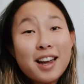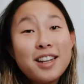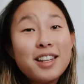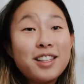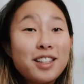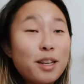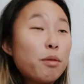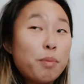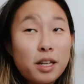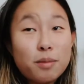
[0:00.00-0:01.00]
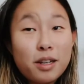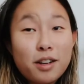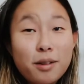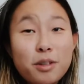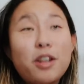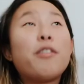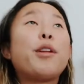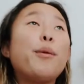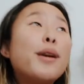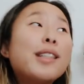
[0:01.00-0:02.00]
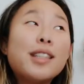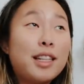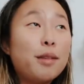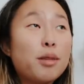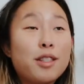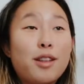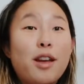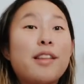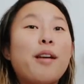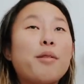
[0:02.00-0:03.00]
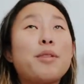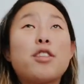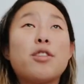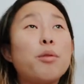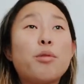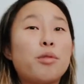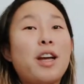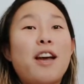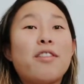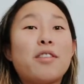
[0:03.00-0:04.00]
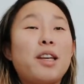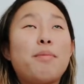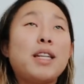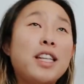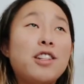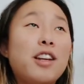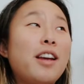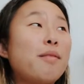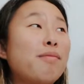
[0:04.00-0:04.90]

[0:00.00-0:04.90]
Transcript: I didn't get to keep the pacemaker, which I really wanted to keep, because I thought that would be so cool to have on, like, my keychain.